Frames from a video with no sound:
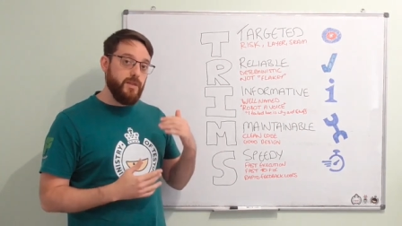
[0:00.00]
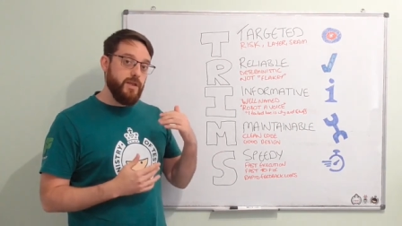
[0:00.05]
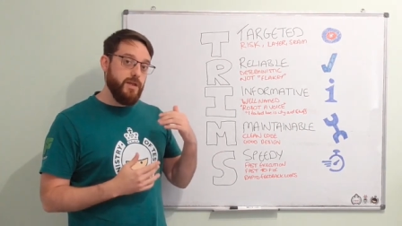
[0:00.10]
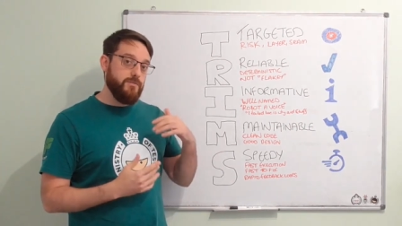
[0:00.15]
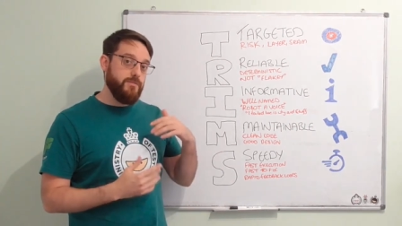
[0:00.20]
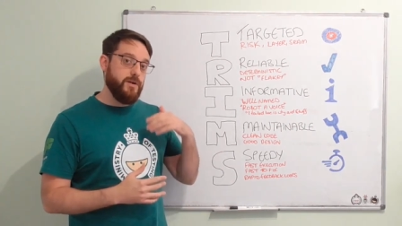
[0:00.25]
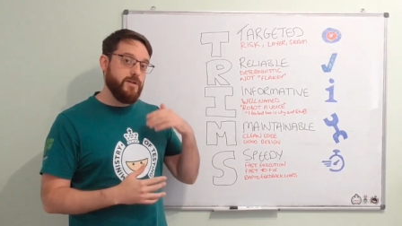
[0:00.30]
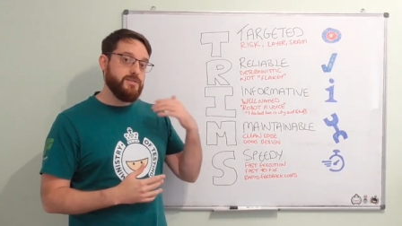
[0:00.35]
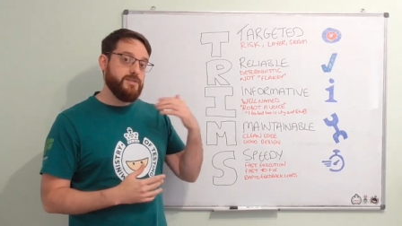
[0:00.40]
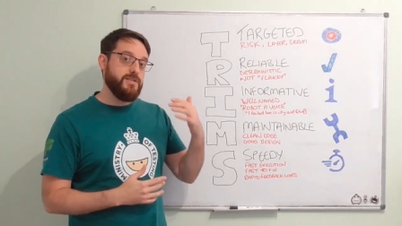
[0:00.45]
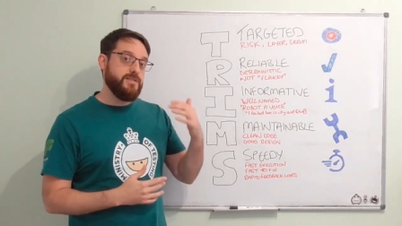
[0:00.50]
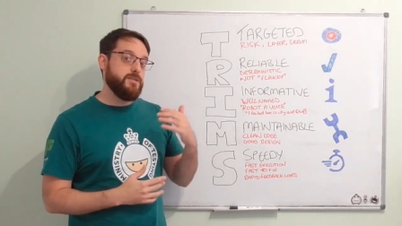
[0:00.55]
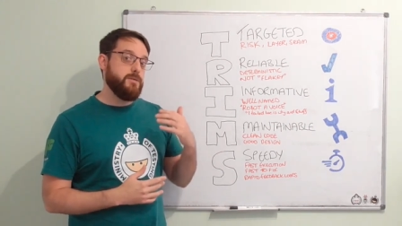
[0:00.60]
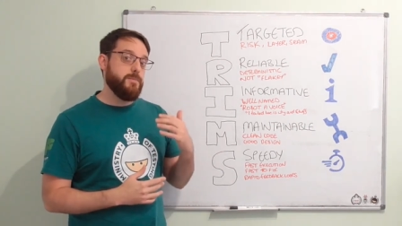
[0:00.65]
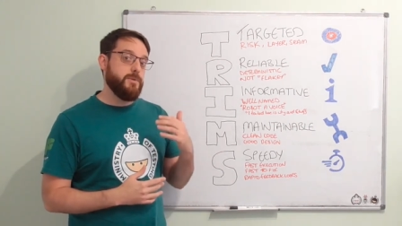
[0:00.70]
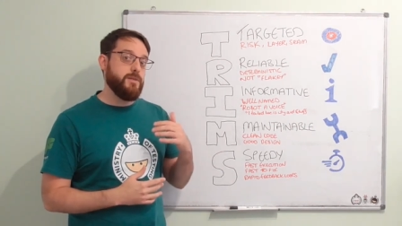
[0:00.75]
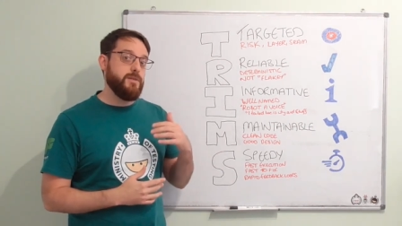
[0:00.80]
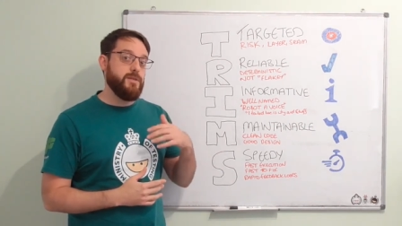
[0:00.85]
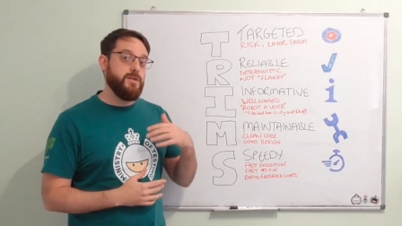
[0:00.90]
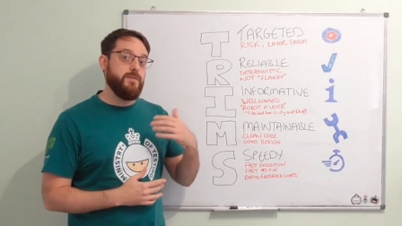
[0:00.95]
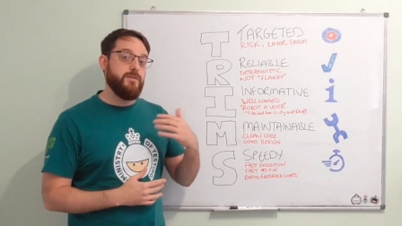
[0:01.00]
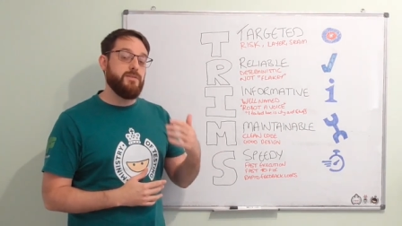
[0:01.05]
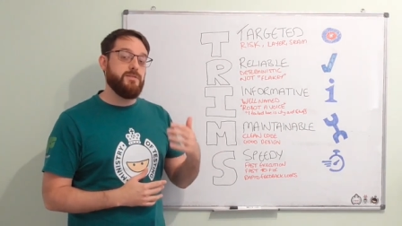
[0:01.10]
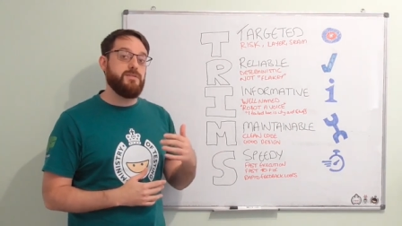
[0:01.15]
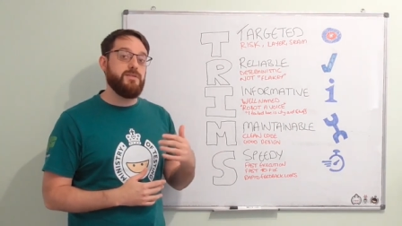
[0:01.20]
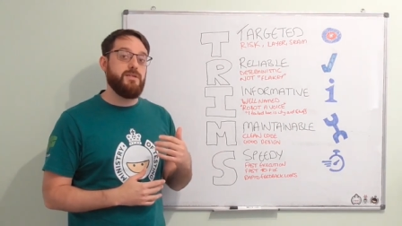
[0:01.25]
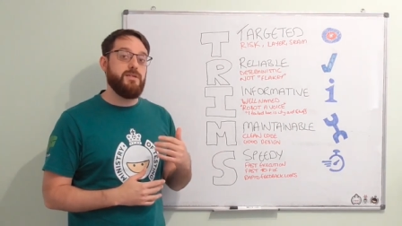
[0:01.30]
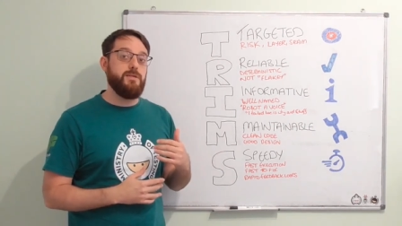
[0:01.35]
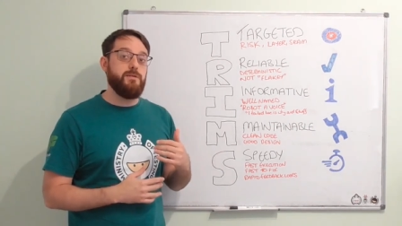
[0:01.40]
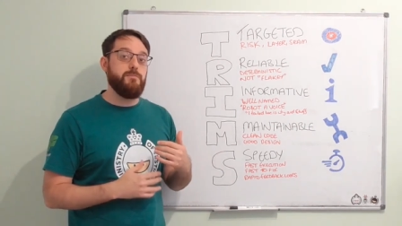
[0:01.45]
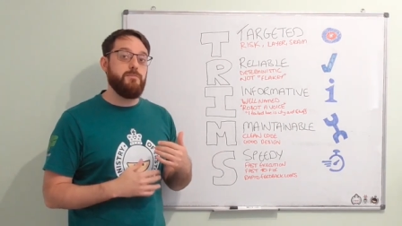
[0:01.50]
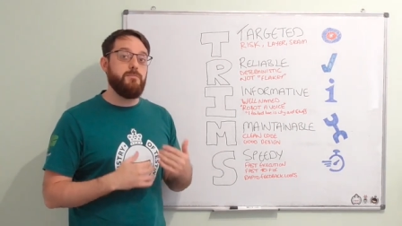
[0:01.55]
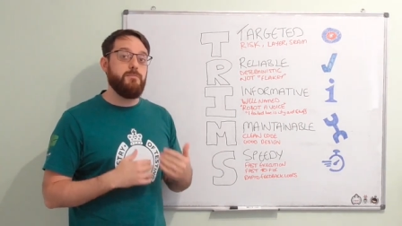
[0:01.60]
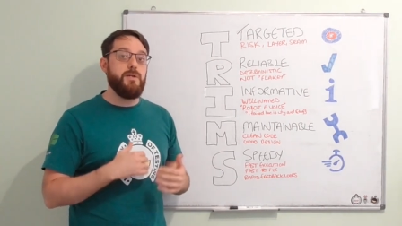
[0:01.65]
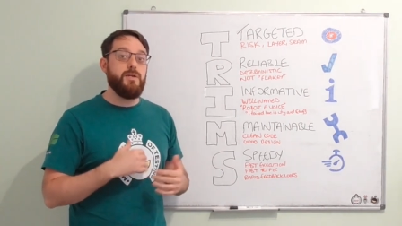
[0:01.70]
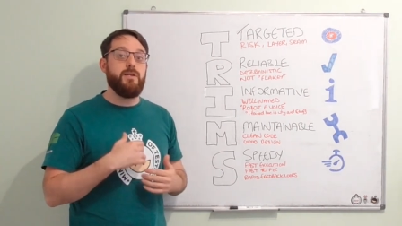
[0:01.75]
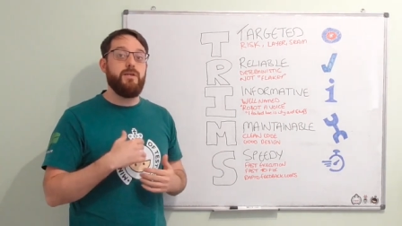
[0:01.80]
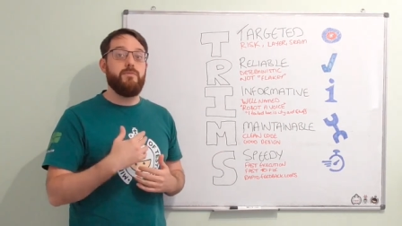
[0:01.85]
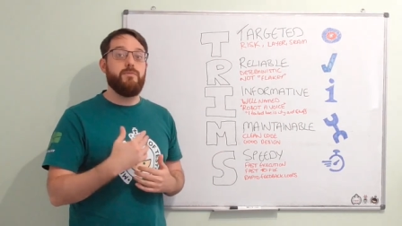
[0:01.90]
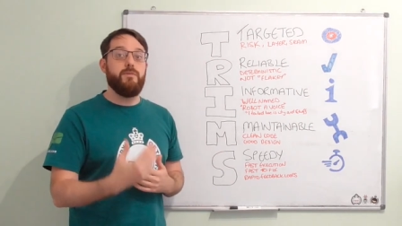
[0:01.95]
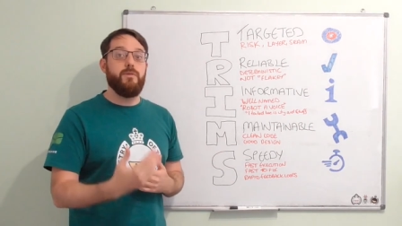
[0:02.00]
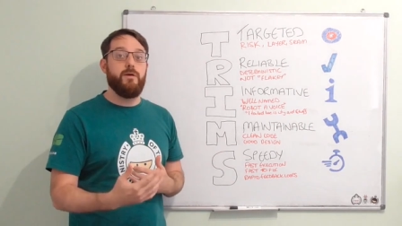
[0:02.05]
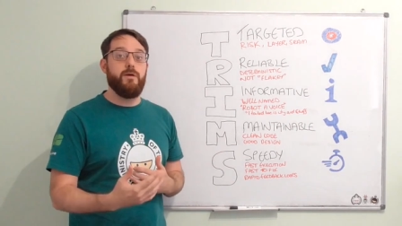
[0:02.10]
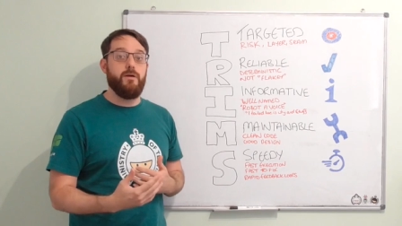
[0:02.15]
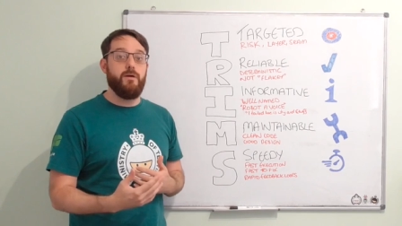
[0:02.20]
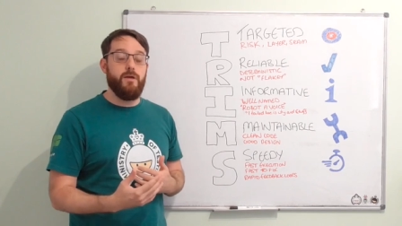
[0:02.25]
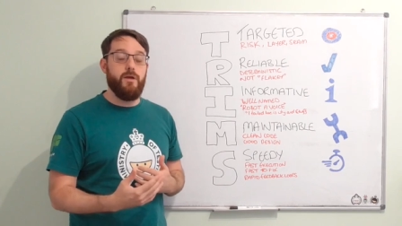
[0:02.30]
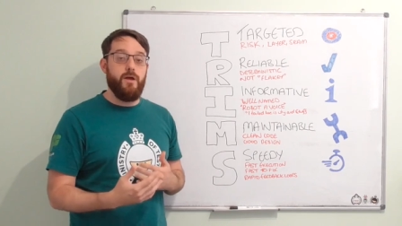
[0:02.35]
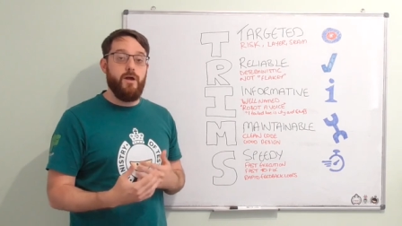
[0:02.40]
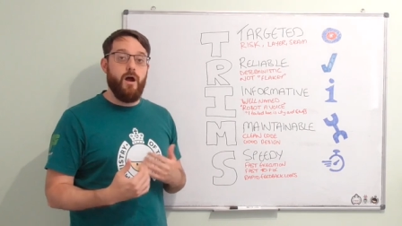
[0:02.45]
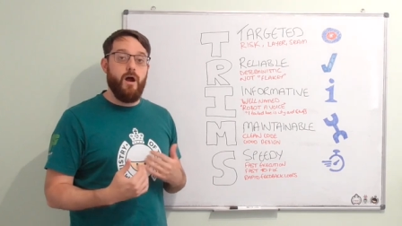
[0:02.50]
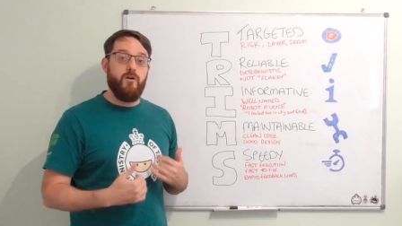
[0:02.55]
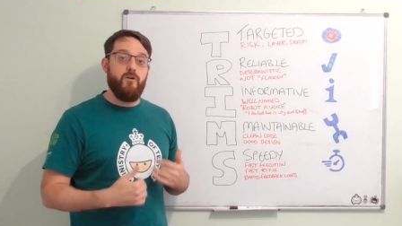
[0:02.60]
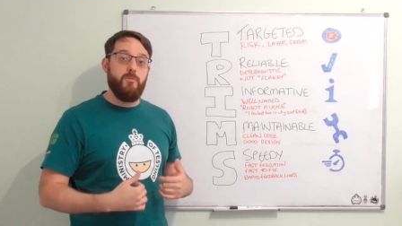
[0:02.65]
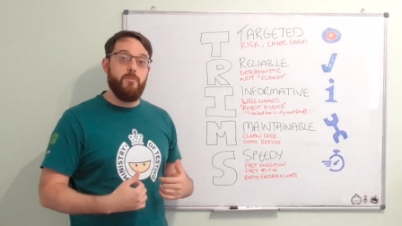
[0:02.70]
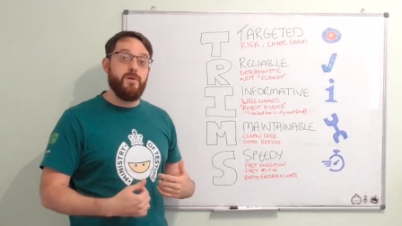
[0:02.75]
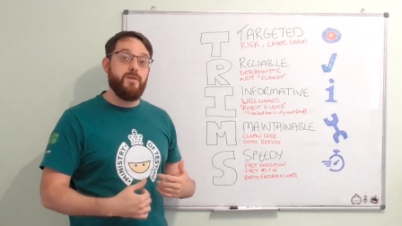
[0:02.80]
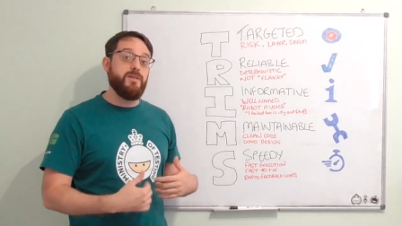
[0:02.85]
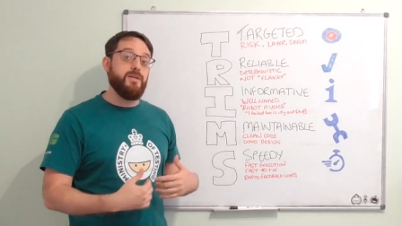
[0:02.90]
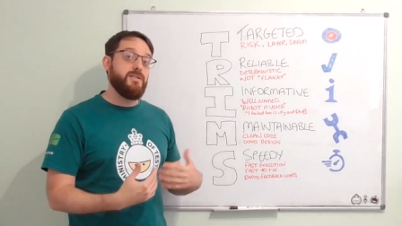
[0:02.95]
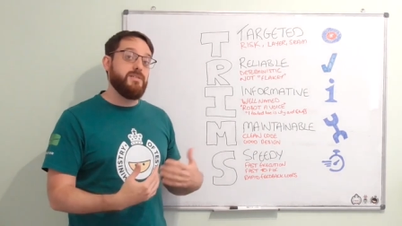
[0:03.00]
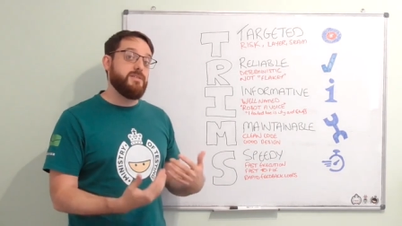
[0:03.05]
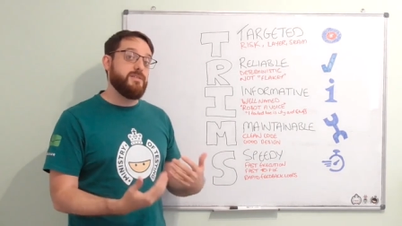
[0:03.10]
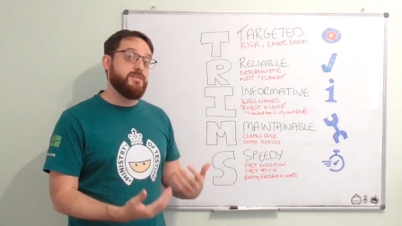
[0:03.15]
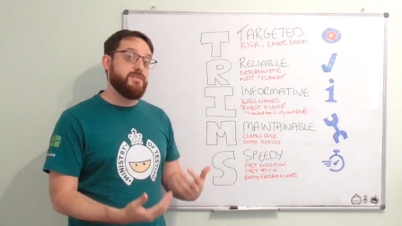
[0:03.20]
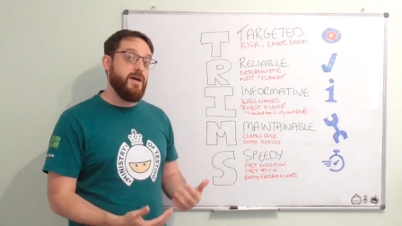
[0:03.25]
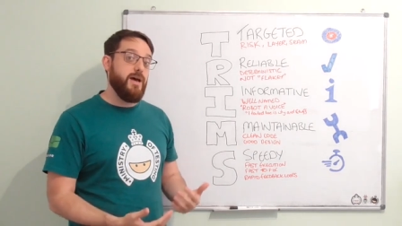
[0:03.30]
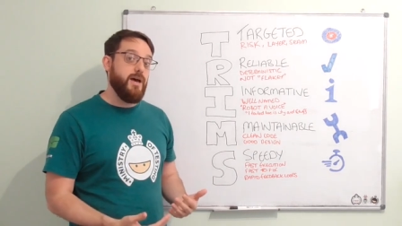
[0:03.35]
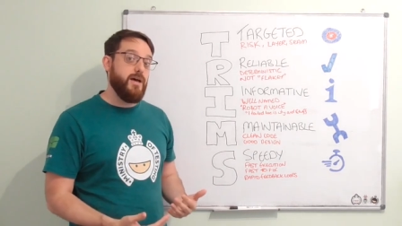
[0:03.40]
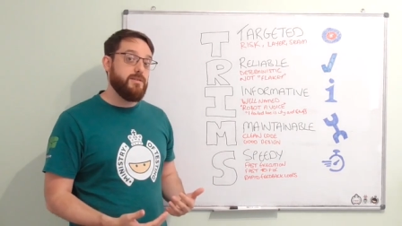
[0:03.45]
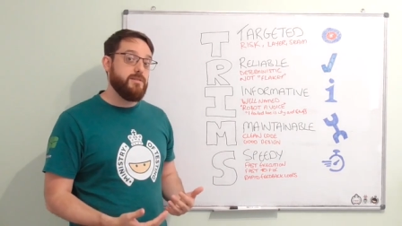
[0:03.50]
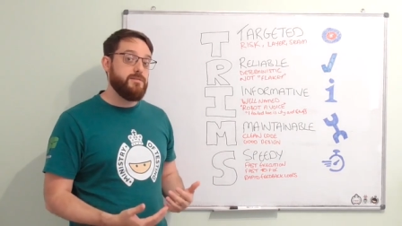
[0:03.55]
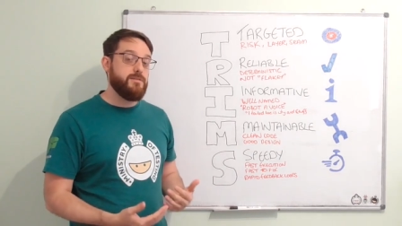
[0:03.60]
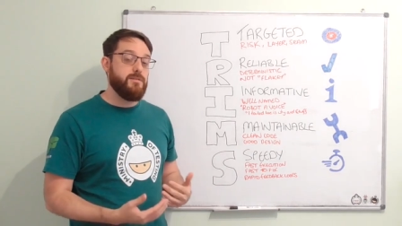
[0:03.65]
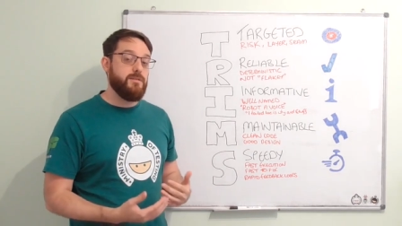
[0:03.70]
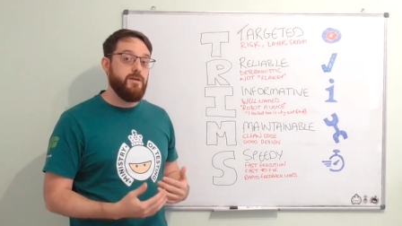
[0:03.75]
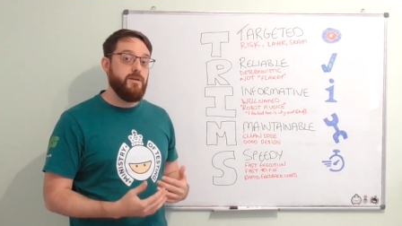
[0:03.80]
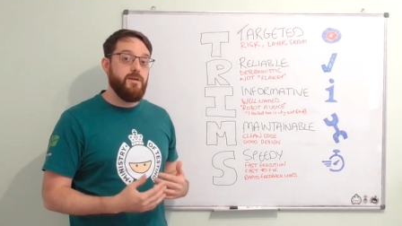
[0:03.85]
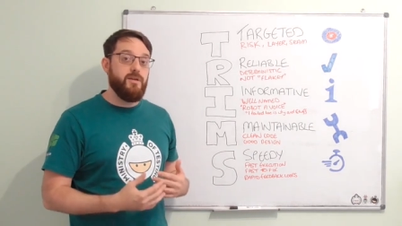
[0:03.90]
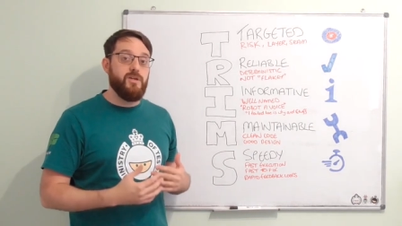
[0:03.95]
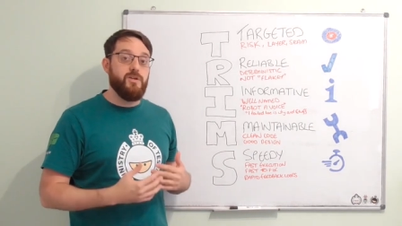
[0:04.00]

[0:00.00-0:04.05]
If our testability in the team, meaning that our ability to test,